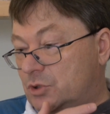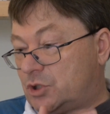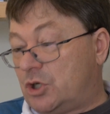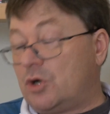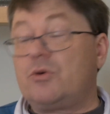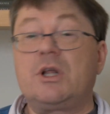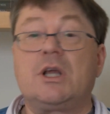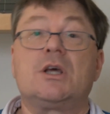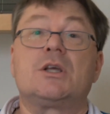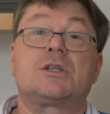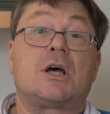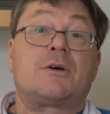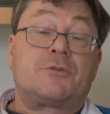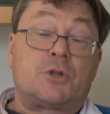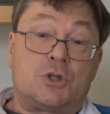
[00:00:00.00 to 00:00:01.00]

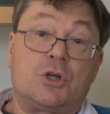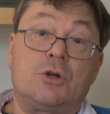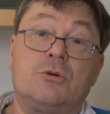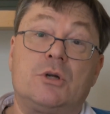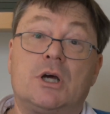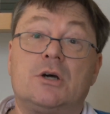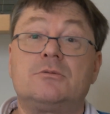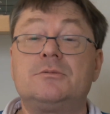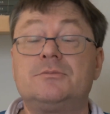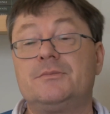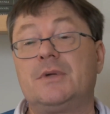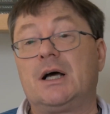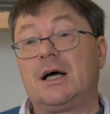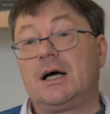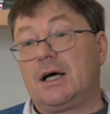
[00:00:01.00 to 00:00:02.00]
Junius after Juno,
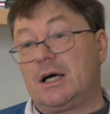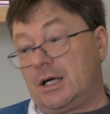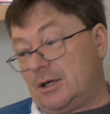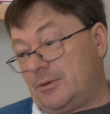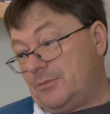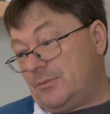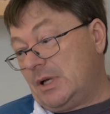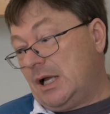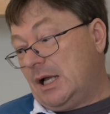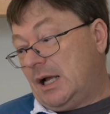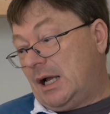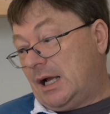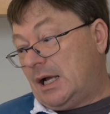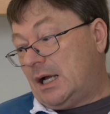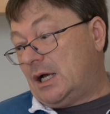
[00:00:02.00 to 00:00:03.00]

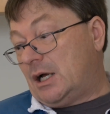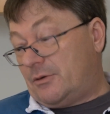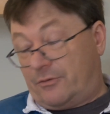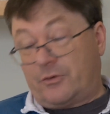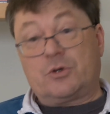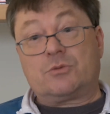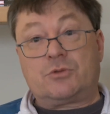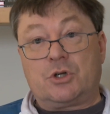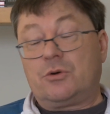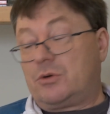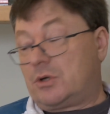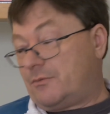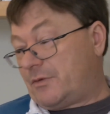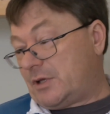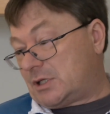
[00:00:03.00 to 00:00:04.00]
for
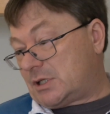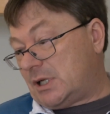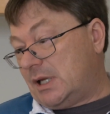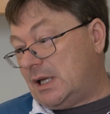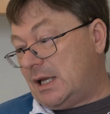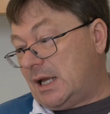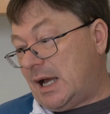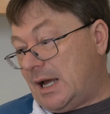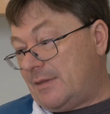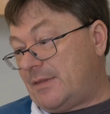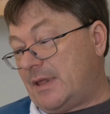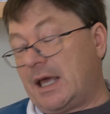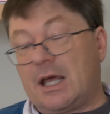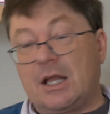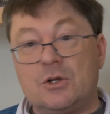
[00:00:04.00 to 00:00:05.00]
June, obviously,
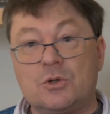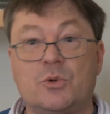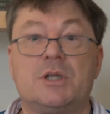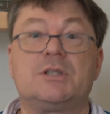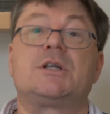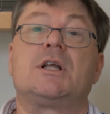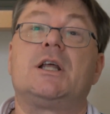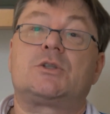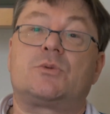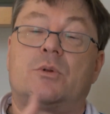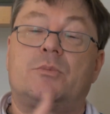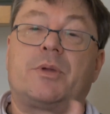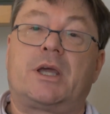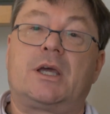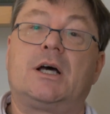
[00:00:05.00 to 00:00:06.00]
and then Quintilis
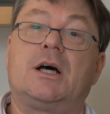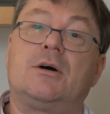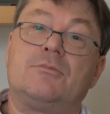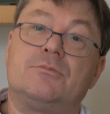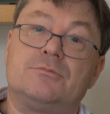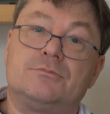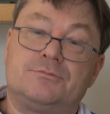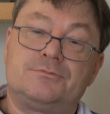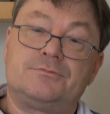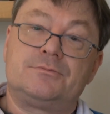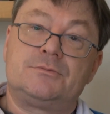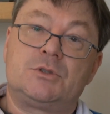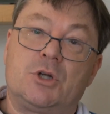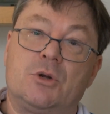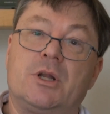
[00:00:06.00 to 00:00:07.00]
will become
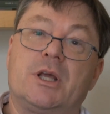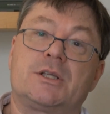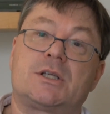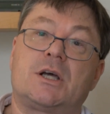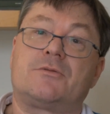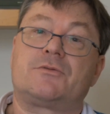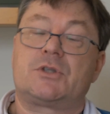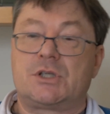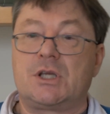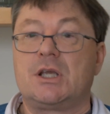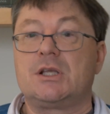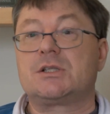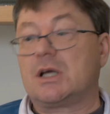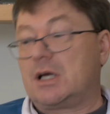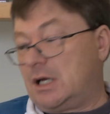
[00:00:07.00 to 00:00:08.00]
Julius after
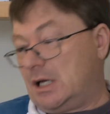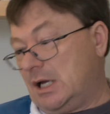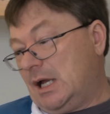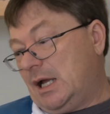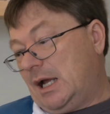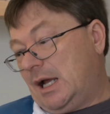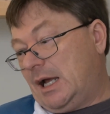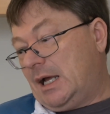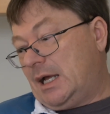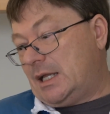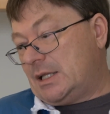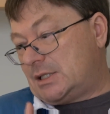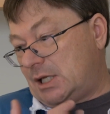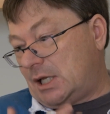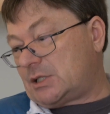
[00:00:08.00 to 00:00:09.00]
Caesar,
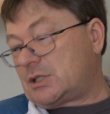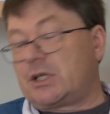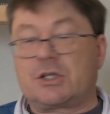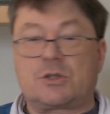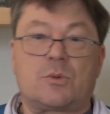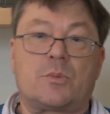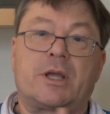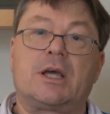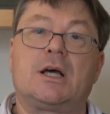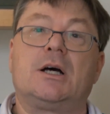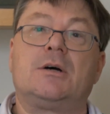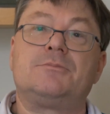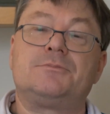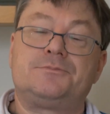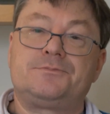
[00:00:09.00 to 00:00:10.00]
and Sextilis will
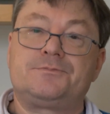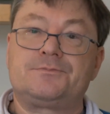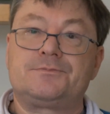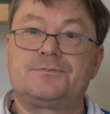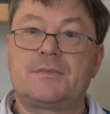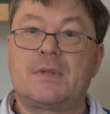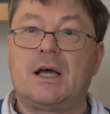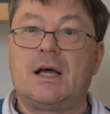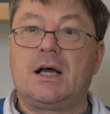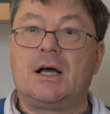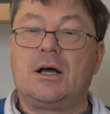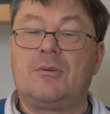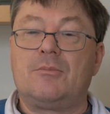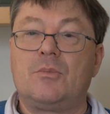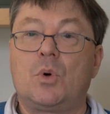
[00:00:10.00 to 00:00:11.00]
become
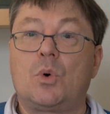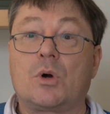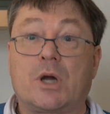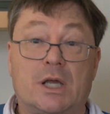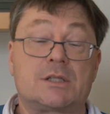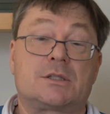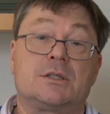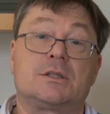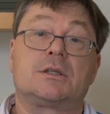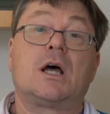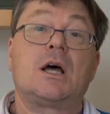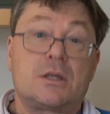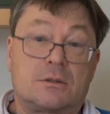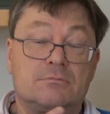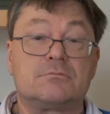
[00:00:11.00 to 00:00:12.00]
Augustus,
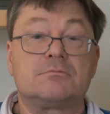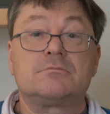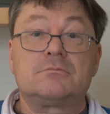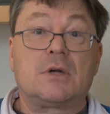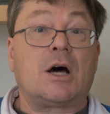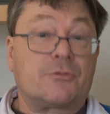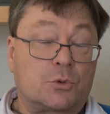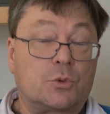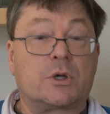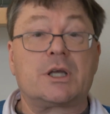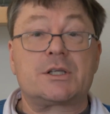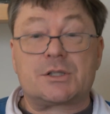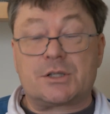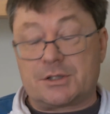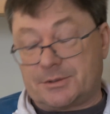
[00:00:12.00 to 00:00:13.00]
after
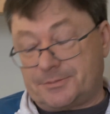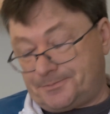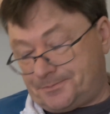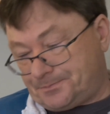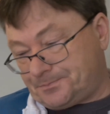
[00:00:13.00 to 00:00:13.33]
Augustus,